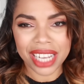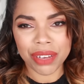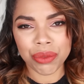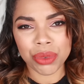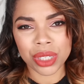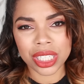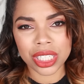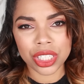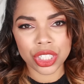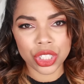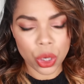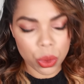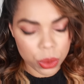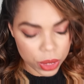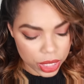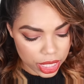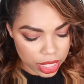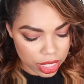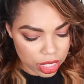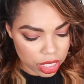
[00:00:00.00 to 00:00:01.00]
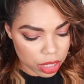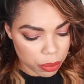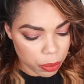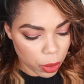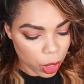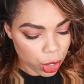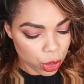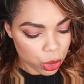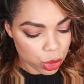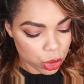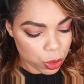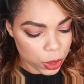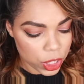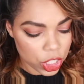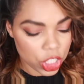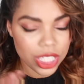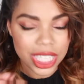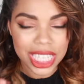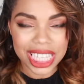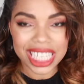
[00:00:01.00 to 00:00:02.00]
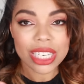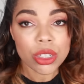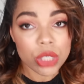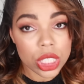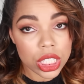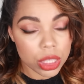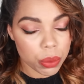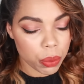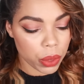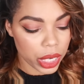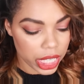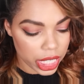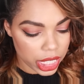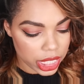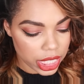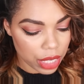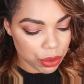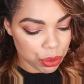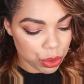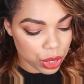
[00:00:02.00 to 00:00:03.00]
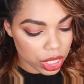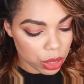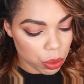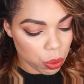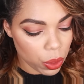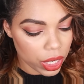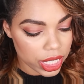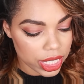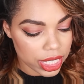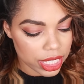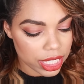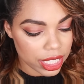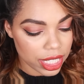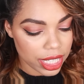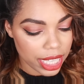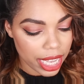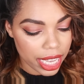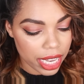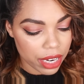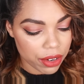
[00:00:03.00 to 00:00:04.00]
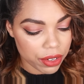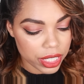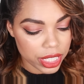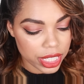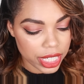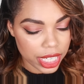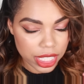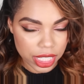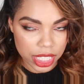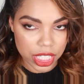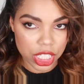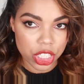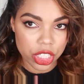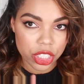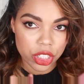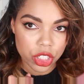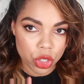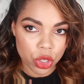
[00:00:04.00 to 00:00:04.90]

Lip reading: I really don't see the sparkles, which is a little disappointing because I really wanted to see that iridescent